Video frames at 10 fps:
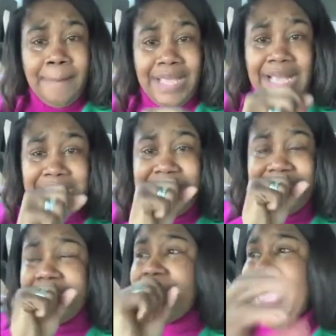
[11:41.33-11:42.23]
because
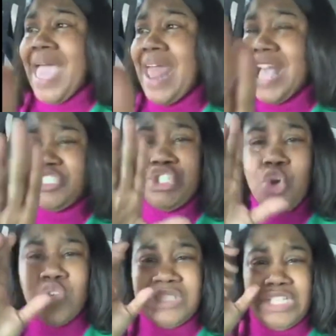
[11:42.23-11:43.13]
this man has
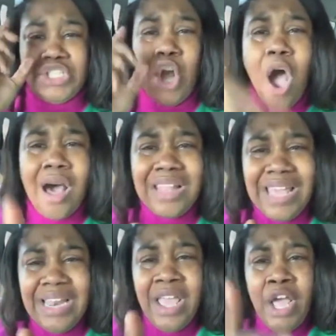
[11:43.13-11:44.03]
used his
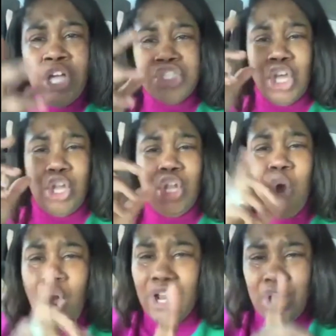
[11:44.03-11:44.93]
calling to
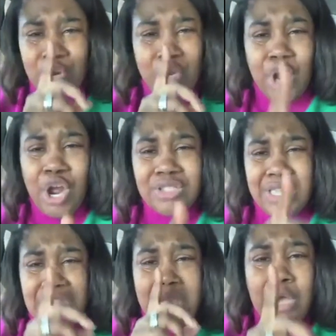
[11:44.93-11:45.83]
lure little girls
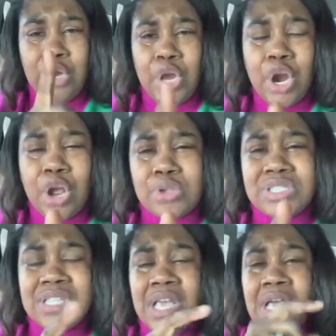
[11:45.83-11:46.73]
and young
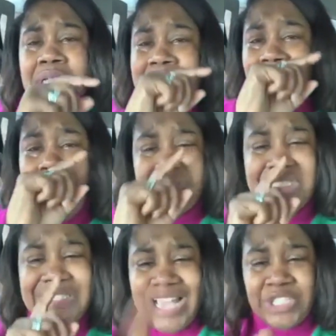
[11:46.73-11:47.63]
girls to have
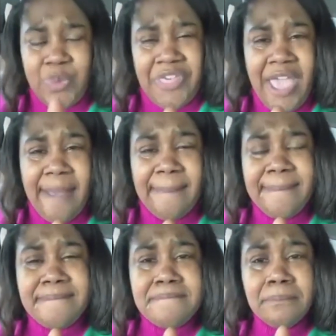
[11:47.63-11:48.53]
sex with him.
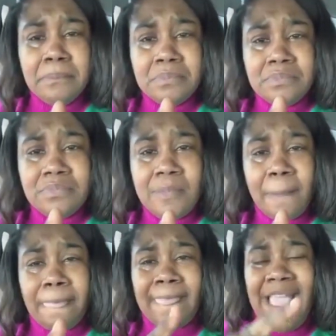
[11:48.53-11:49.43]

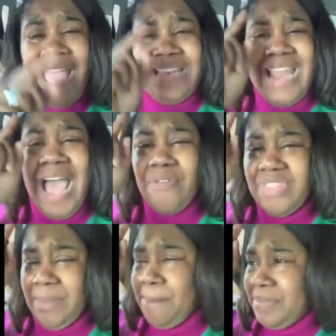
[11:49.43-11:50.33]
And now
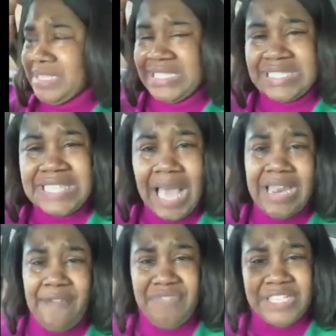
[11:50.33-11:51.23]
the
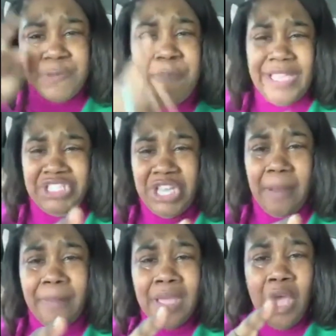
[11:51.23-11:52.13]
son of this
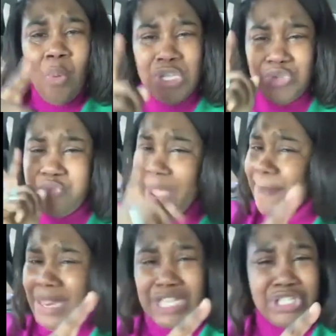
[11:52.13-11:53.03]
bishop was
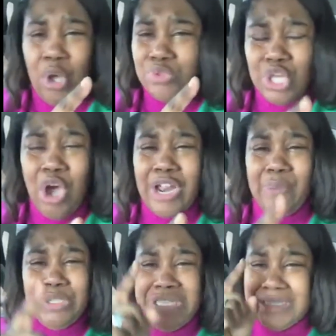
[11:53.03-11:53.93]
raping his own daughter,
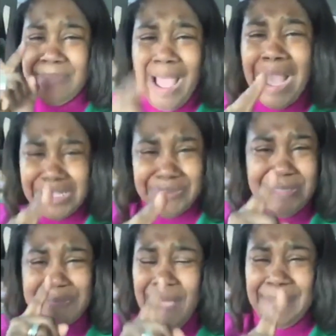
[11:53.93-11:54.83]
which is my
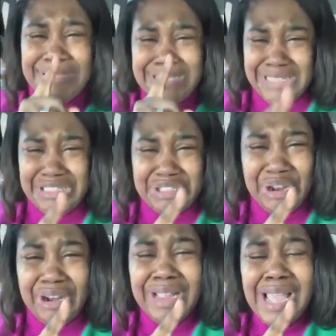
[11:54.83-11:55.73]
husband's baby
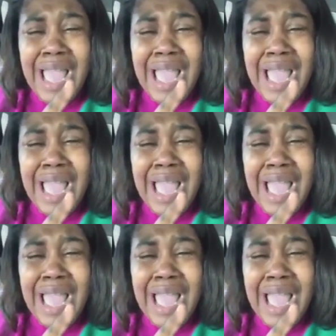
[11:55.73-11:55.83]
sister.